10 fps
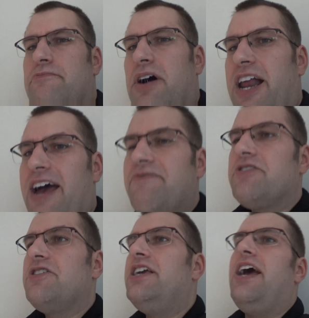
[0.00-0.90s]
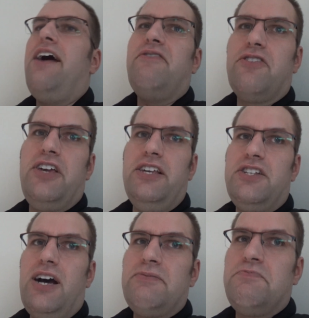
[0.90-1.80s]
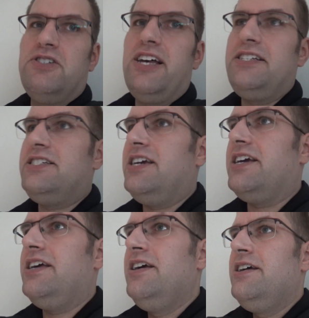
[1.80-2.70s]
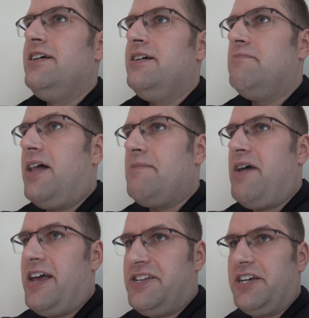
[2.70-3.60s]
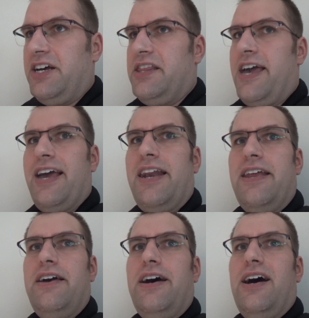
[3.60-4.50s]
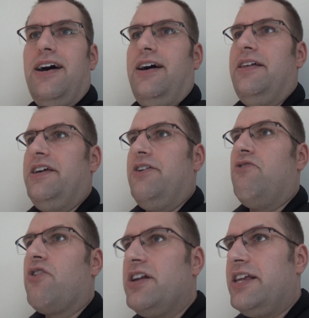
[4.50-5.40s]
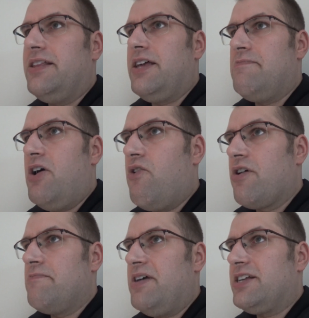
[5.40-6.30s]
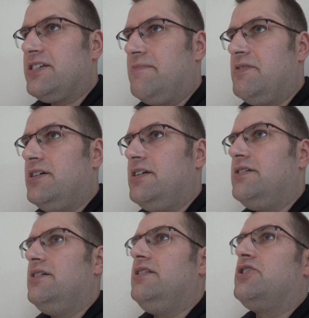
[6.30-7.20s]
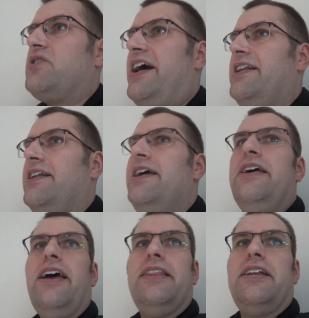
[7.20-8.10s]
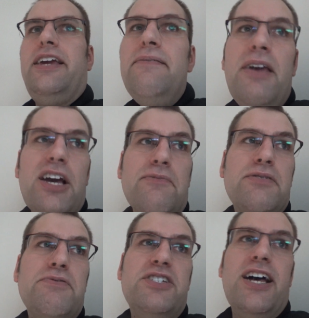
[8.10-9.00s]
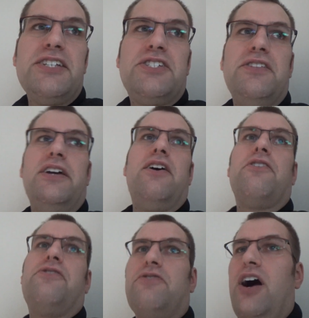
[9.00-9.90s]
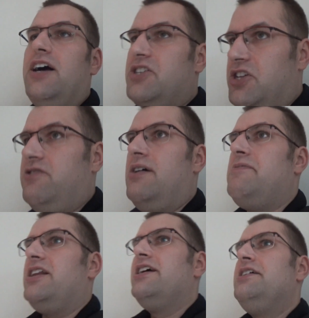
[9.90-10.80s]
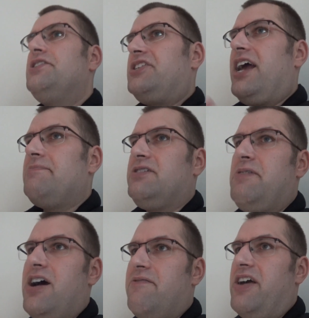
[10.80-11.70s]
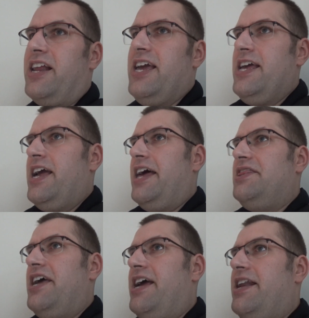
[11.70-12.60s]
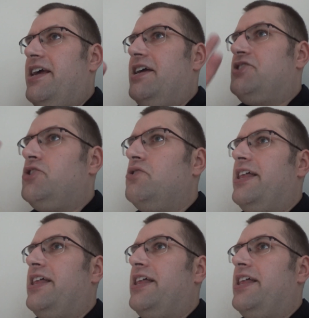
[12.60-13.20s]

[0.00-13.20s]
But after he stops possessing Black Manta, then Orin picks up the trident, and then he becomes possessed, and then Arthur talks to him and snaps him out of it, and then it's too